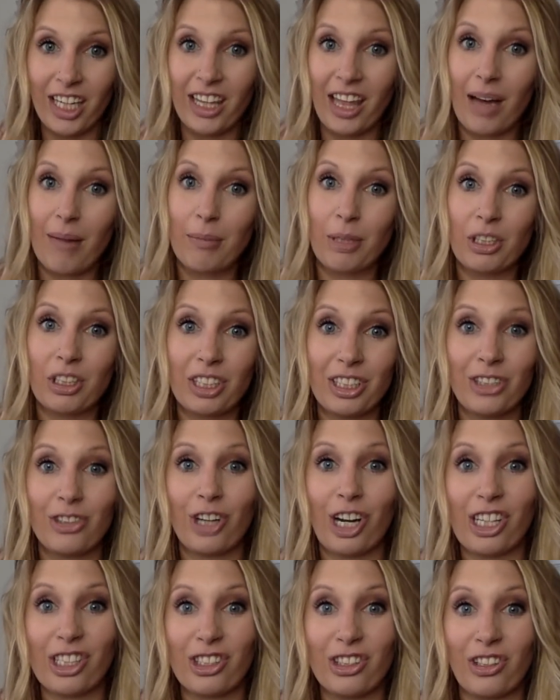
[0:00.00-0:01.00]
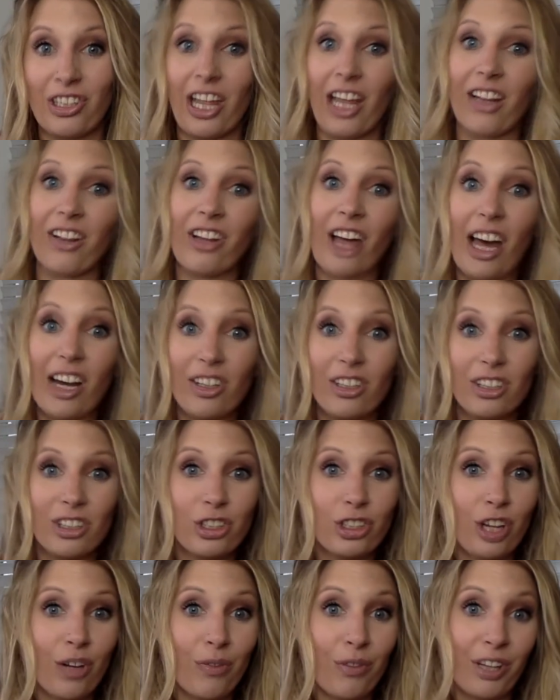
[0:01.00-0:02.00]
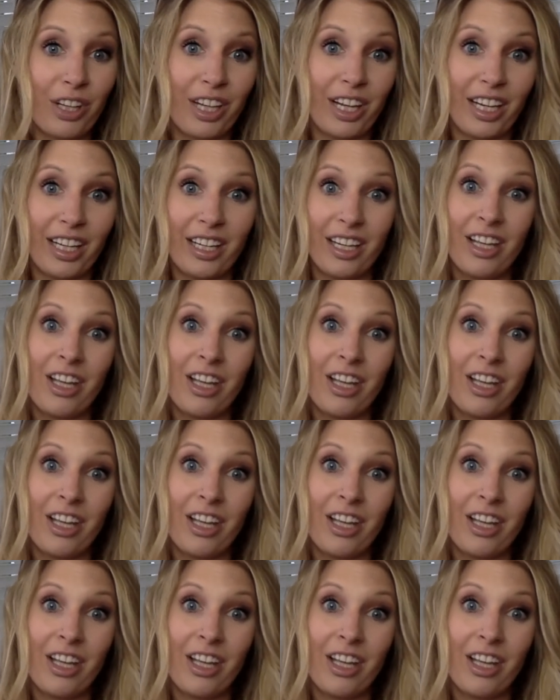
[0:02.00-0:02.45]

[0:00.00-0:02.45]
that multi-directional, that lateral shuffling,